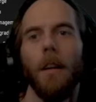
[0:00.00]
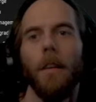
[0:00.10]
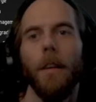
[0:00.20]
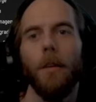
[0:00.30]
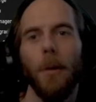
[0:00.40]

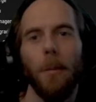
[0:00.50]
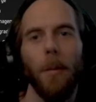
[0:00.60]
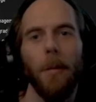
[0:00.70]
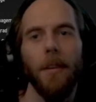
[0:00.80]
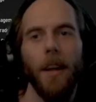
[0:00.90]
They should put a
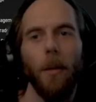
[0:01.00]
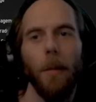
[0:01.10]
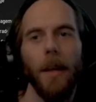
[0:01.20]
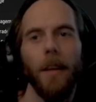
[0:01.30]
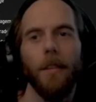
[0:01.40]
permanent Sino
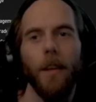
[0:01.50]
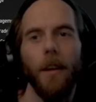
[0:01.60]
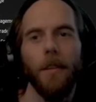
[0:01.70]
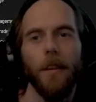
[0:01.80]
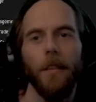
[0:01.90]
beacon in
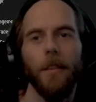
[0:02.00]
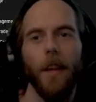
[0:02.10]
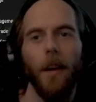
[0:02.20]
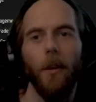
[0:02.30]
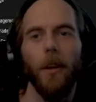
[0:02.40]
Zarza
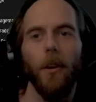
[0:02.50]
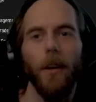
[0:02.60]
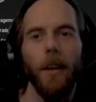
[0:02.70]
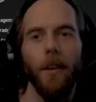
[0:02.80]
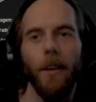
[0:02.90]
that only
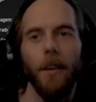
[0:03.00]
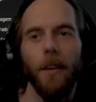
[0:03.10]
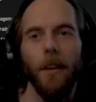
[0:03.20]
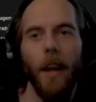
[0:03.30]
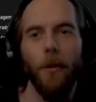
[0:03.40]

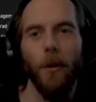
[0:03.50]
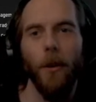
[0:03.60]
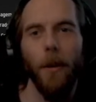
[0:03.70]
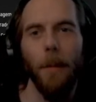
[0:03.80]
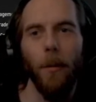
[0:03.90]
Angel
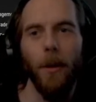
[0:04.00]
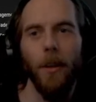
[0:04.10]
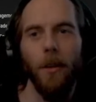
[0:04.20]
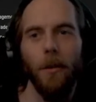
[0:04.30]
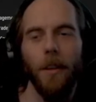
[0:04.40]
Guri people can
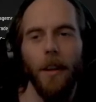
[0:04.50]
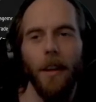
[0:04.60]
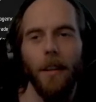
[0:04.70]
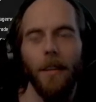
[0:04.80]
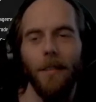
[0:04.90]
use.
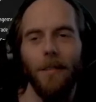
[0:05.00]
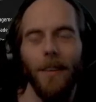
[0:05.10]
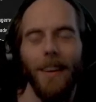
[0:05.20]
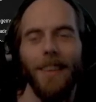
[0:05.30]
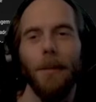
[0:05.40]

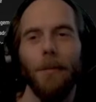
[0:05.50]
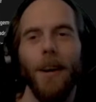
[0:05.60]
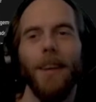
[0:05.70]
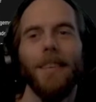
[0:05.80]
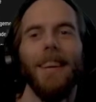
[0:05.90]
Jump
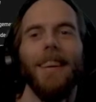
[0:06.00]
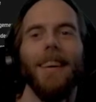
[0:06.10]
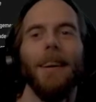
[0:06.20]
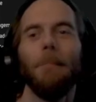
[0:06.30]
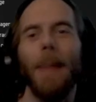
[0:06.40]
freighters,
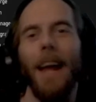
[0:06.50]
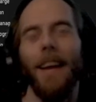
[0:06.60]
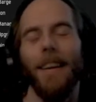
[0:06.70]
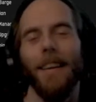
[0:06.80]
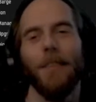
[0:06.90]

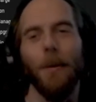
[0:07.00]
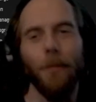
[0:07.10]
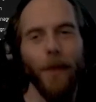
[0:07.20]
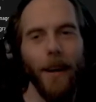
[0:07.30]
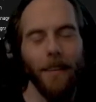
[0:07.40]
man,
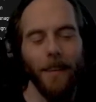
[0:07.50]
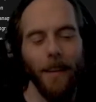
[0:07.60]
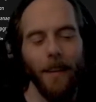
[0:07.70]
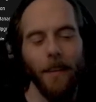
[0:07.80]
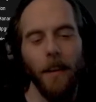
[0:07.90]

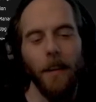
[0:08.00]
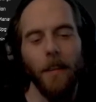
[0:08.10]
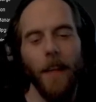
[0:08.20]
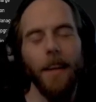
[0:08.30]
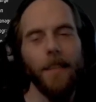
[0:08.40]

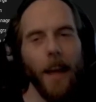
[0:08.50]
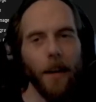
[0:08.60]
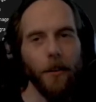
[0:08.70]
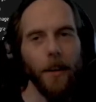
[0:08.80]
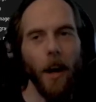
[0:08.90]
that is
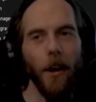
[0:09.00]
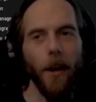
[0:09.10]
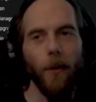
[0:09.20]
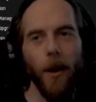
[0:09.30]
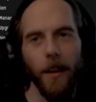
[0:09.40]
actually
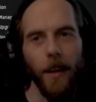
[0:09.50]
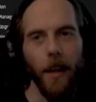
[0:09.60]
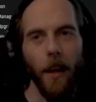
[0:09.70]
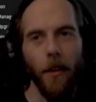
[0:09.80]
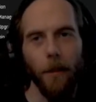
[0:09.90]
unironically
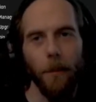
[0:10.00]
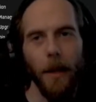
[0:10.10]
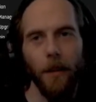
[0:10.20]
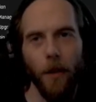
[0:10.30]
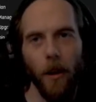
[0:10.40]
another
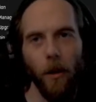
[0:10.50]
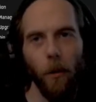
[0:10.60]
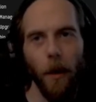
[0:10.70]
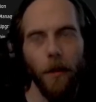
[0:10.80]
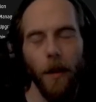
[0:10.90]
big struggle
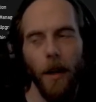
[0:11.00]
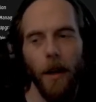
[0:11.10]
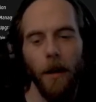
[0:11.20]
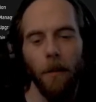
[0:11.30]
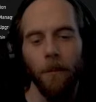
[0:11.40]
with
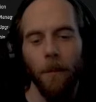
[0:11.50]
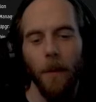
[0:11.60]
Zarzak,